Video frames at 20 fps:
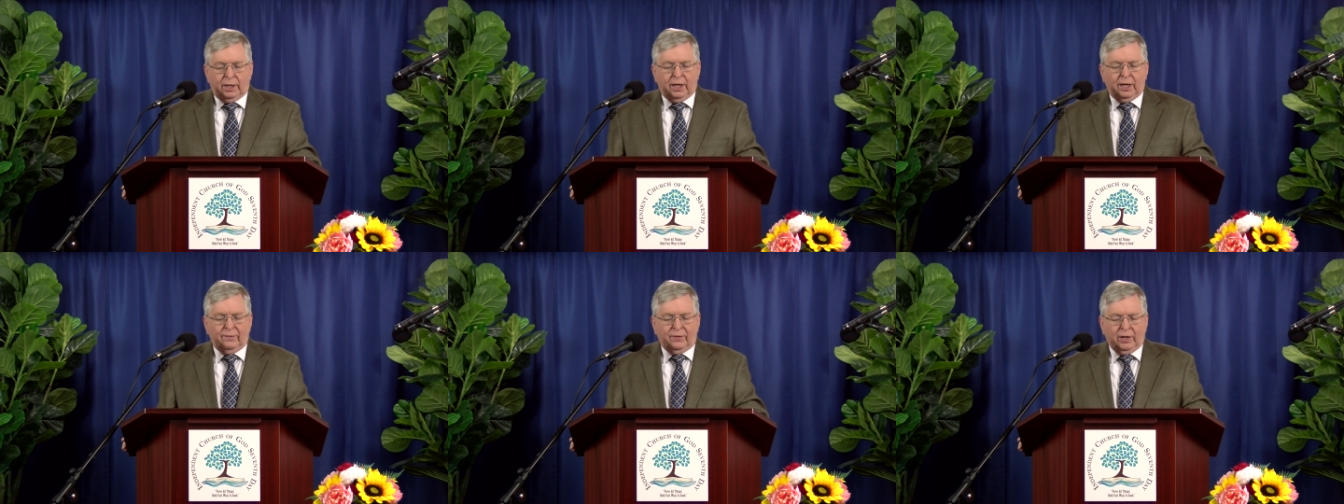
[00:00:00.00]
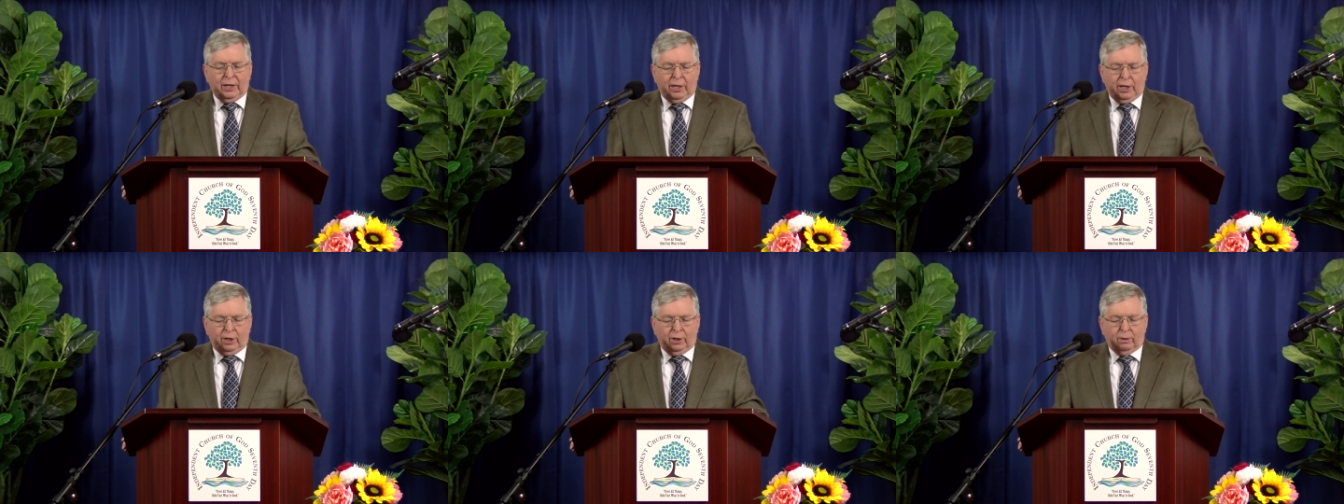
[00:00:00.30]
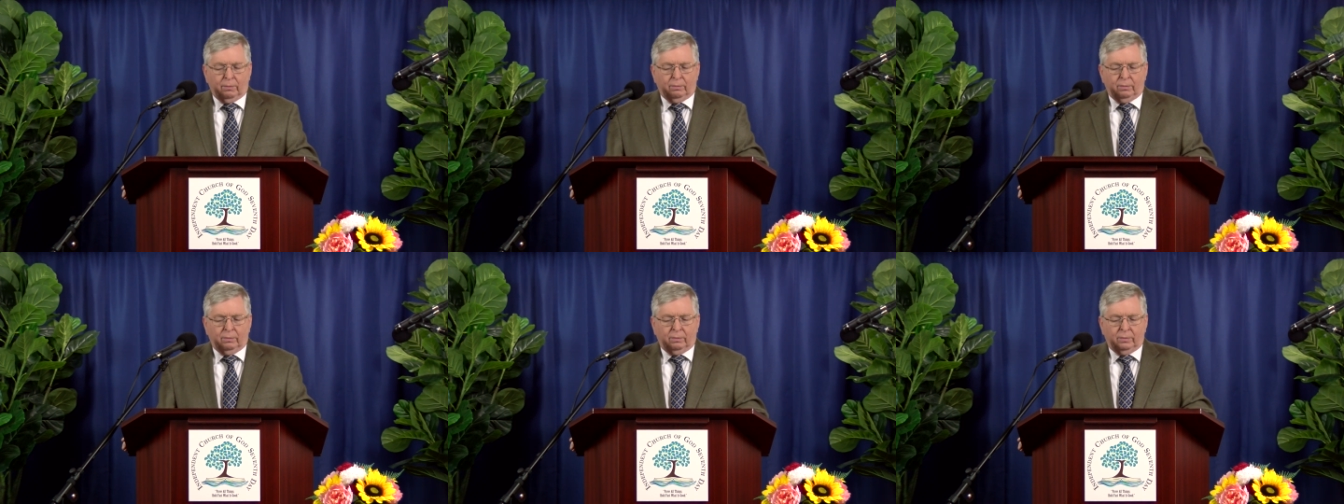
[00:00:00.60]
Even
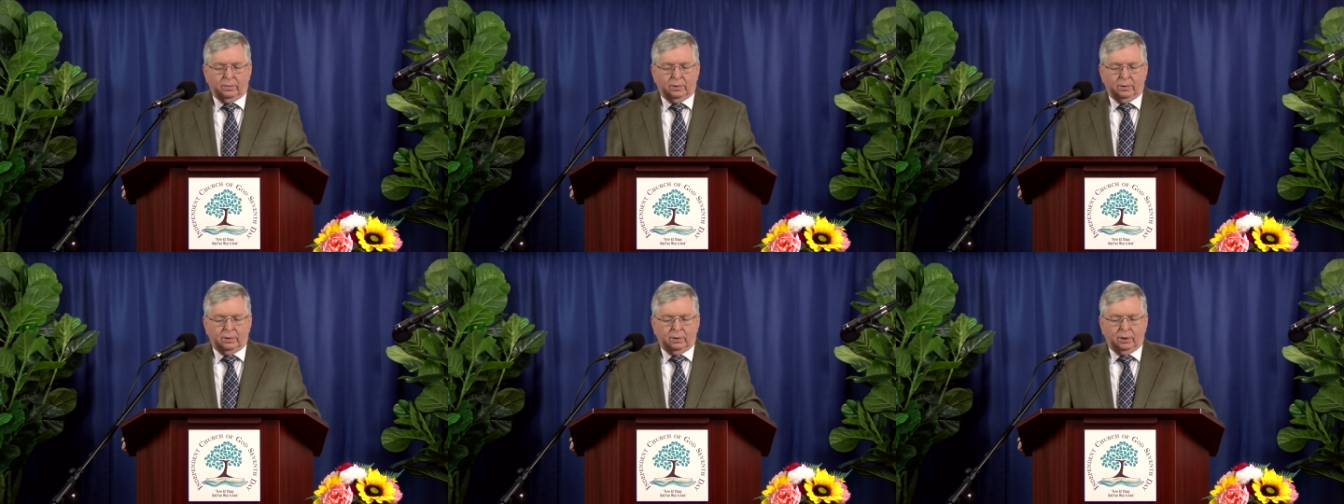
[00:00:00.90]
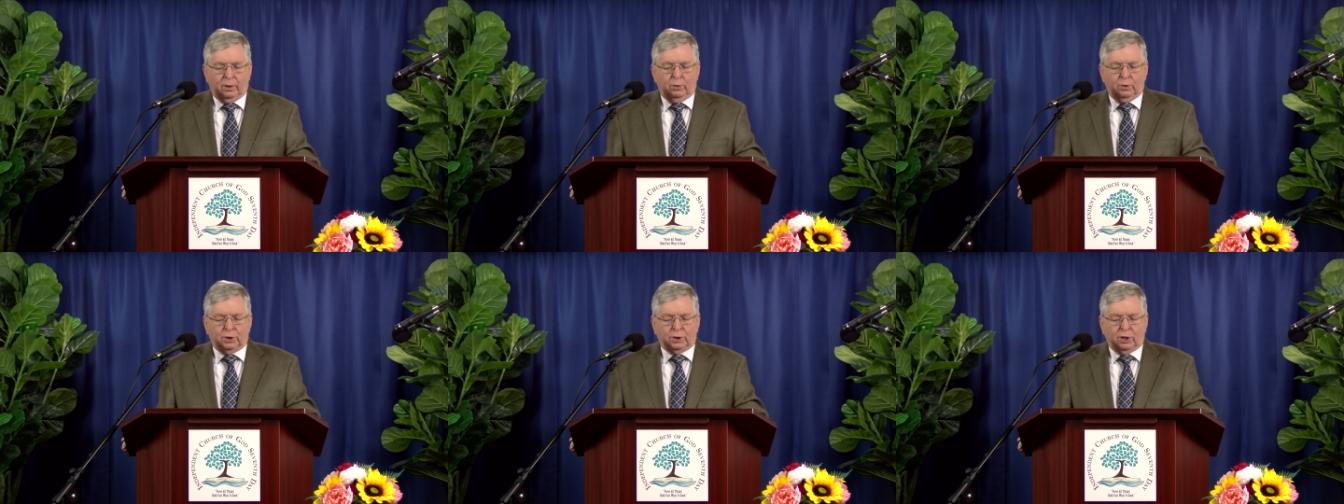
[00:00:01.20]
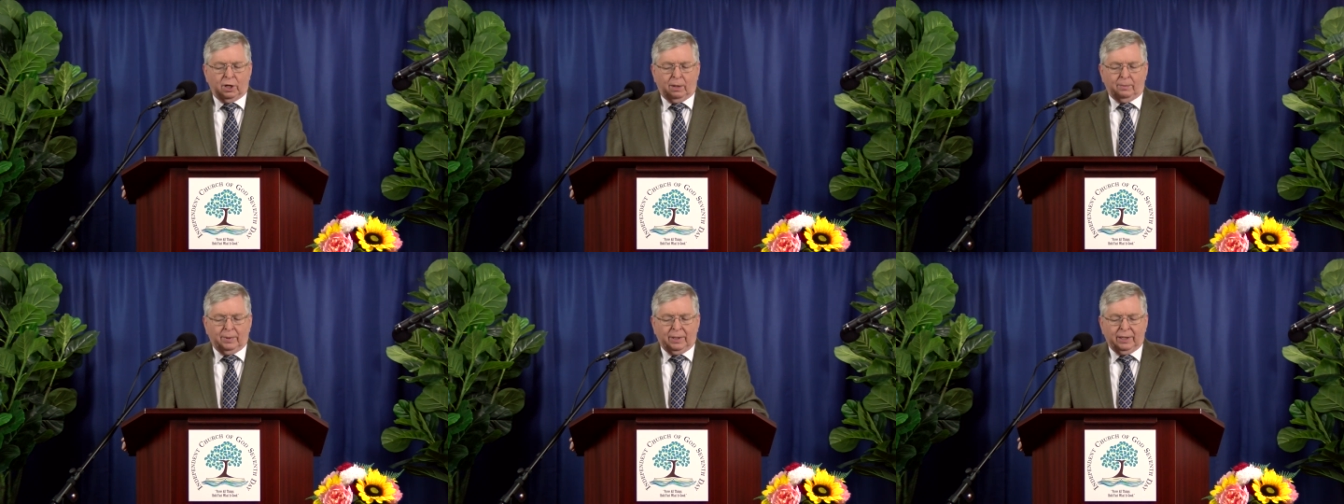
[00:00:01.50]
him whose
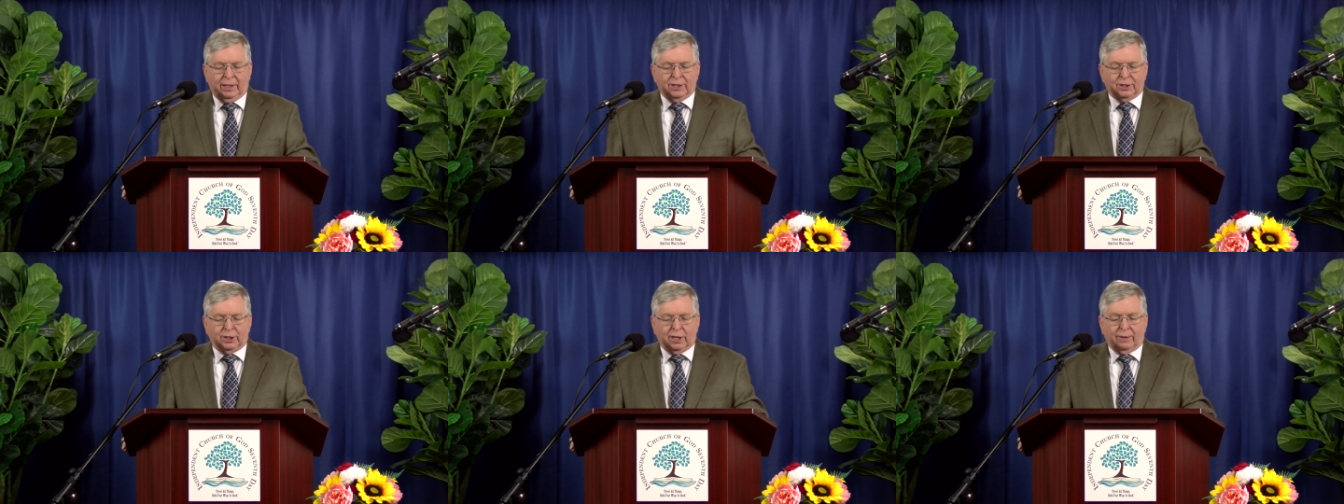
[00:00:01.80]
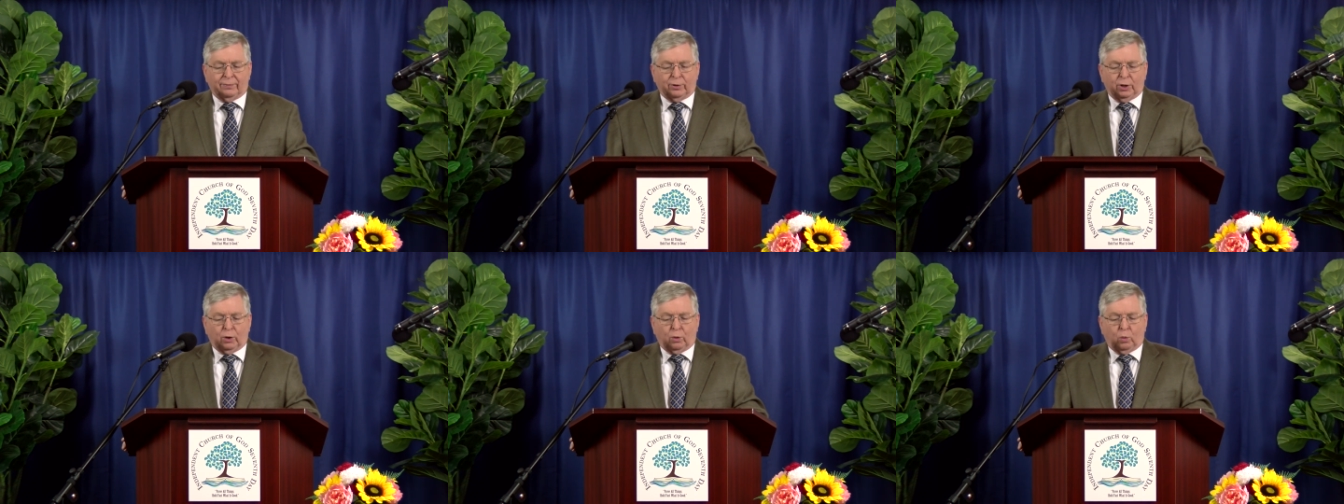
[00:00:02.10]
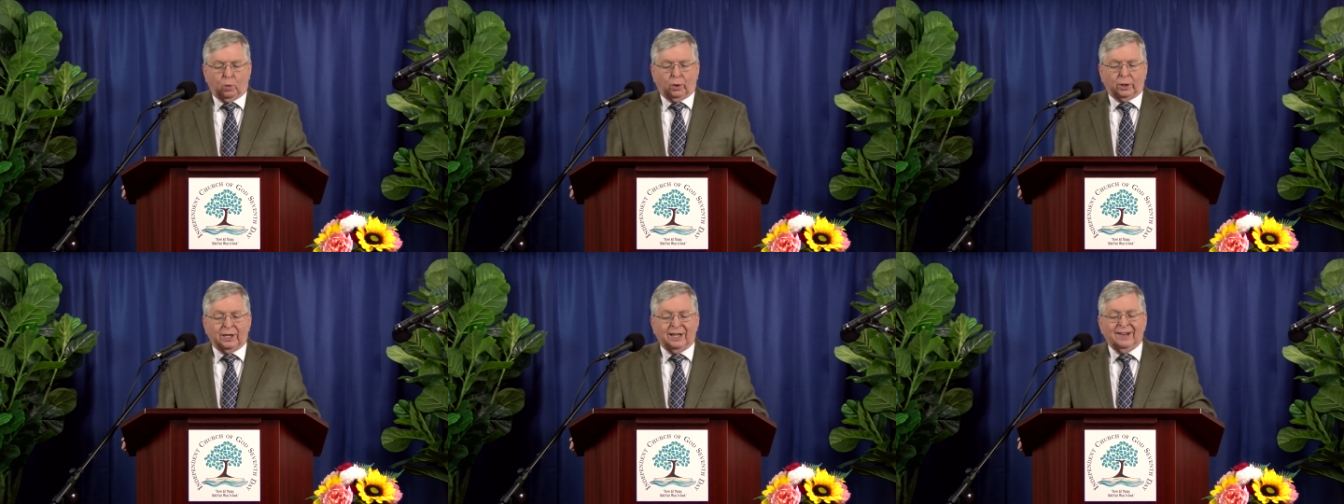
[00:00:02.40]
coming is after the
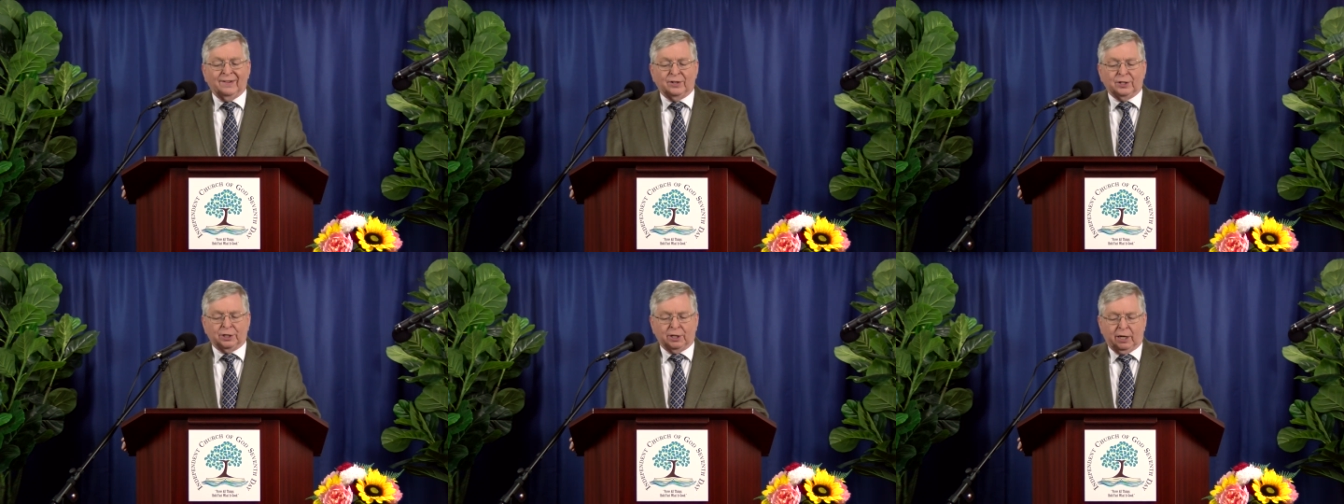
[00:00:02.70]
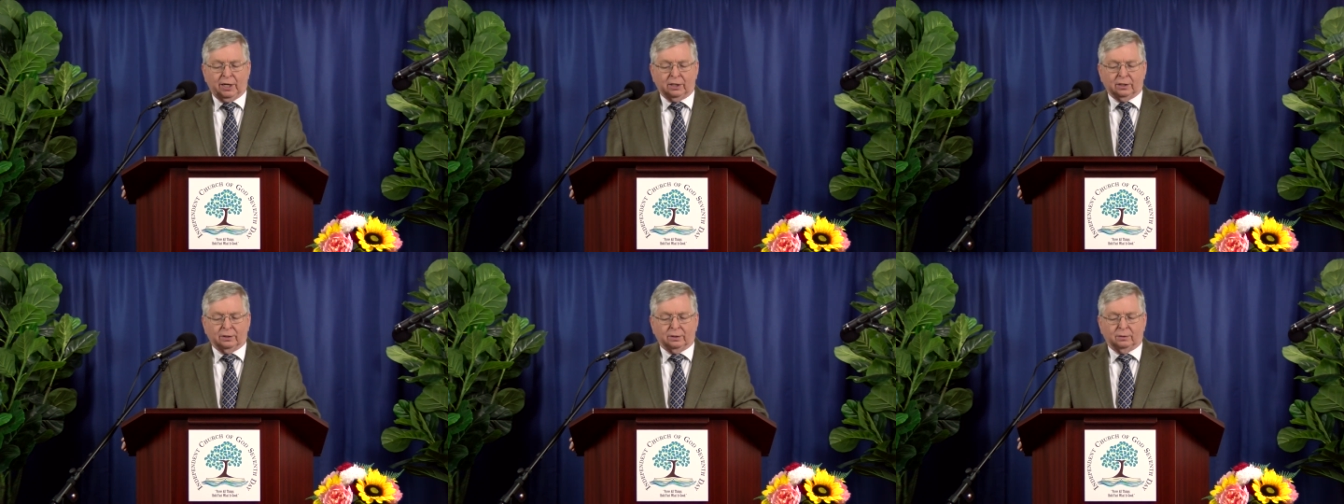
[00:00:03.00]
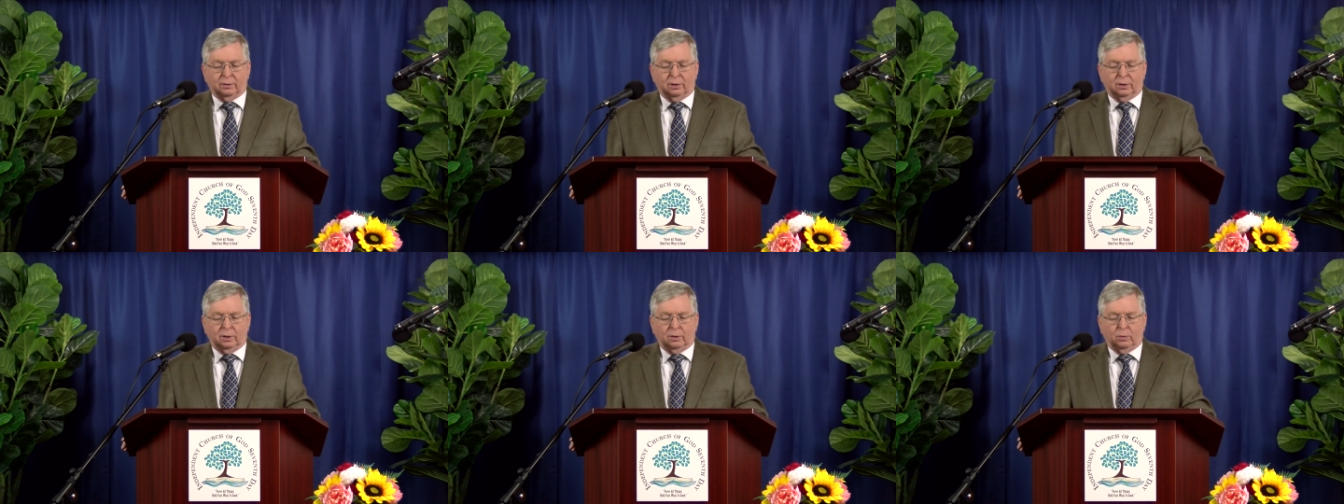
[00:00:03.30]
working of Satan